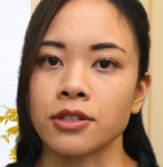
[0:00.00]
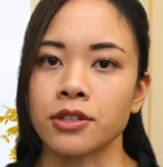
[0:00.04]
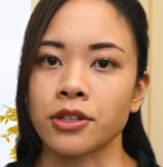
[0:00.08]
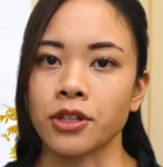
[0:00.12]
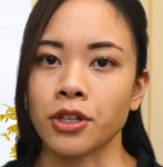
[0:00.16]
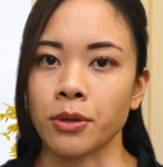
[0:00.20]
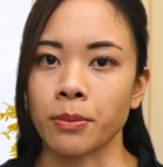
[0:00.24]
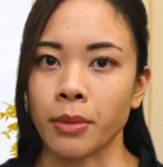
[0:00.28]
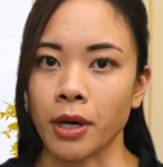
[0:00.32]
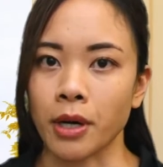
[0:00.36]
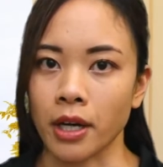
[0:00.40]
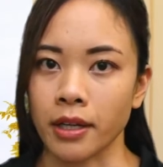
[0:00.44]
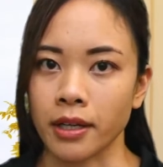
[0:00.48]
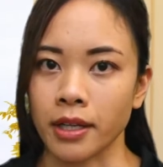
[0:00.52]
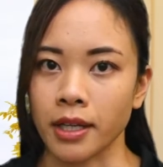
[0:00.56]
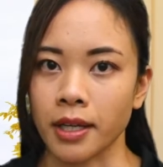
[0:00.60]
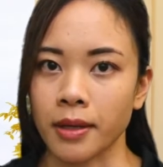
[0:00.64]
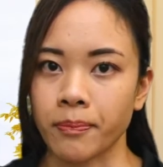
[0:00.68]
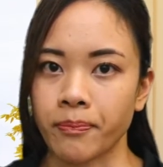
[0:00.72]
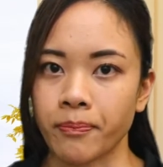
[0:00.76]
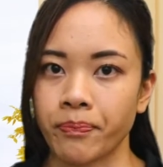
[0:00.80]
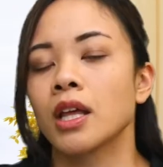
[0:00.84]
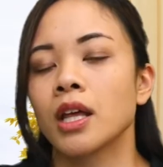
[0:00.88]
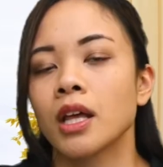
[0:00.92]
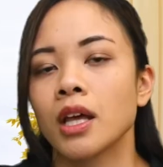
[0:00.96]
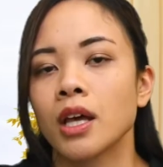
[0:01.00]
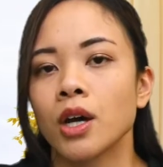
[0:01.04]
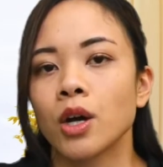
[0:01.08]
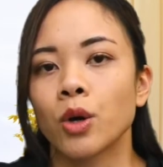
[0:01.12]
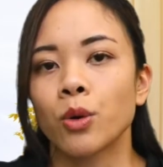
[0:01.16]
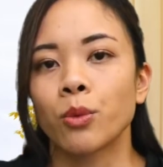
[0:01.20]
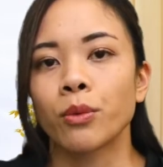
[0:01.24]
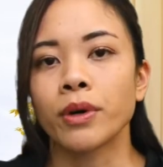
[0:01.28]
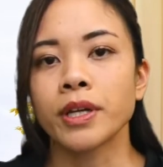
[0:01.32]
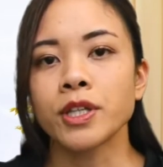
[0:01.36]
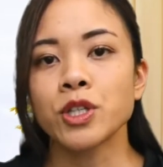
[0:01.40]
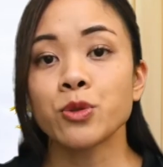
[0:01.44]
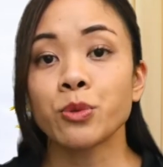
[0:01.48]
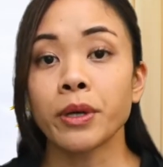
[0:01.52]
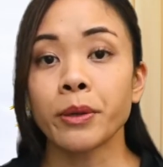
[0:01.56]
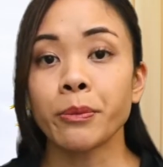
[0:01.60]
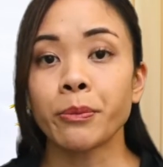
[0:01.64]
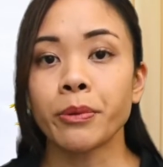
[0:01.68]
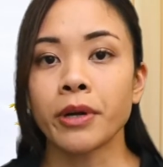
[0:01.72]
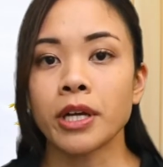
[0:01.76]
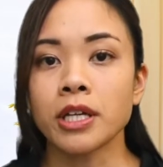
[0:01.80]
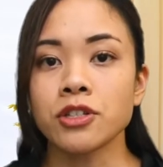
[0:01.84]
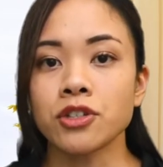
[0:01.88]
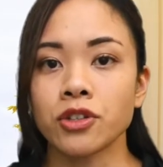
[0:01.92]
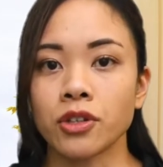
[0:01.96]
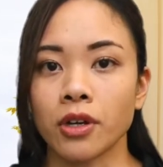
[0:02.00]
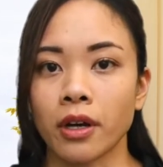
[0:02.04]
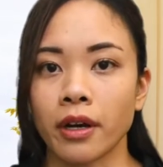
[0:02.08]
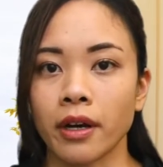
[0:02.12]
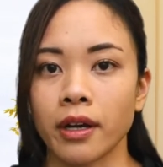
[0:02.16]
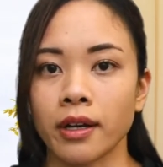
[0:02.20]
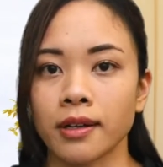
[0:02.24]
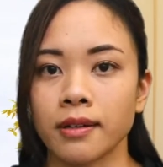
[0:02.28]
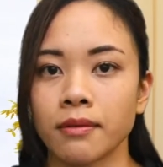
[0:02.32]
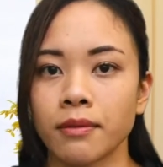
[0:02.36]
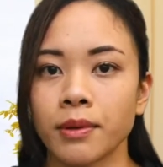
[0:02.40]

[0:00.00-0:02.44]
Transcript: their body. Once we press start,